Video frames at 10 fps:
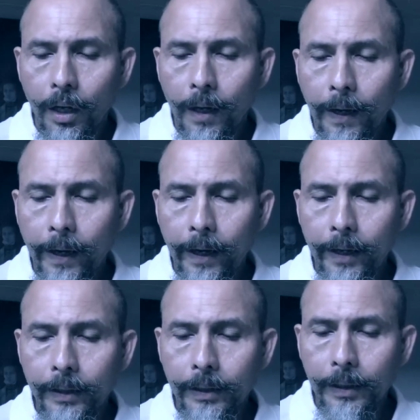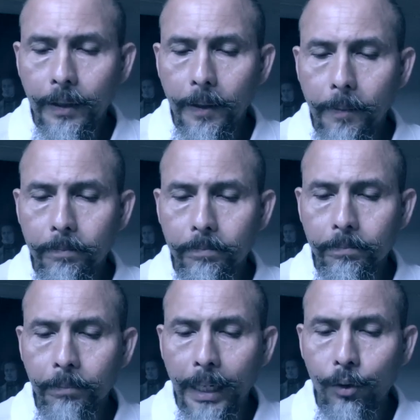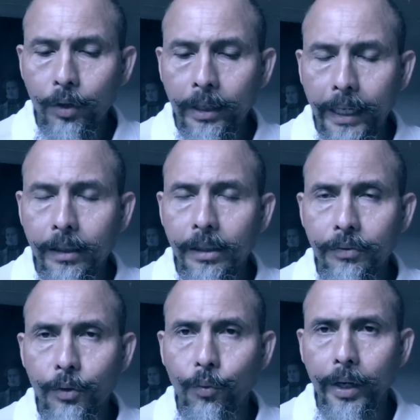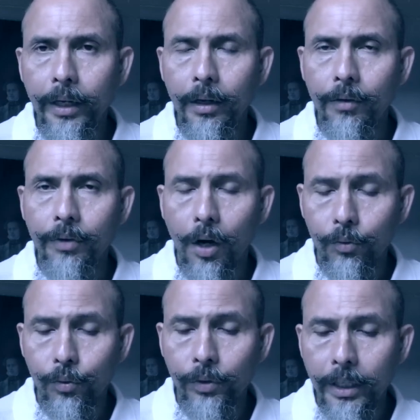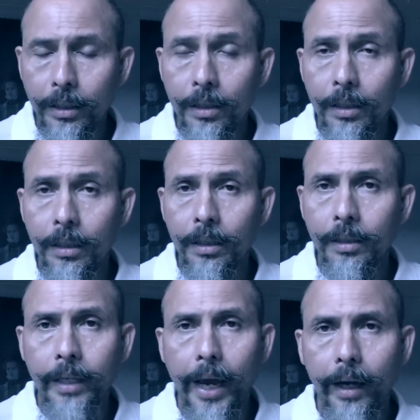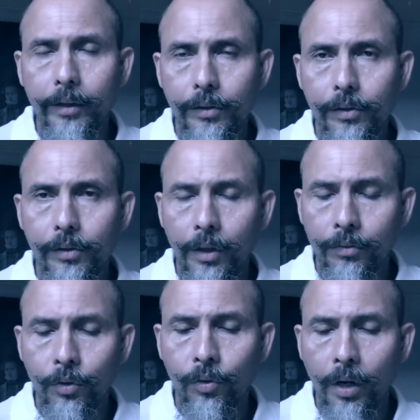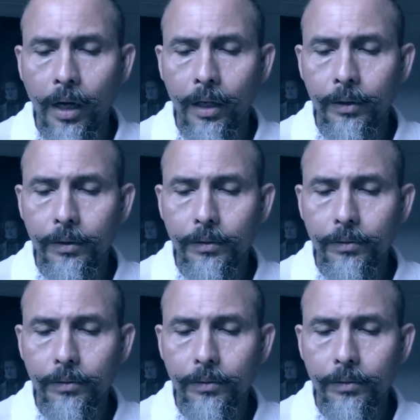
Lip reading: And by looking at different way of how to read the text of the Quran,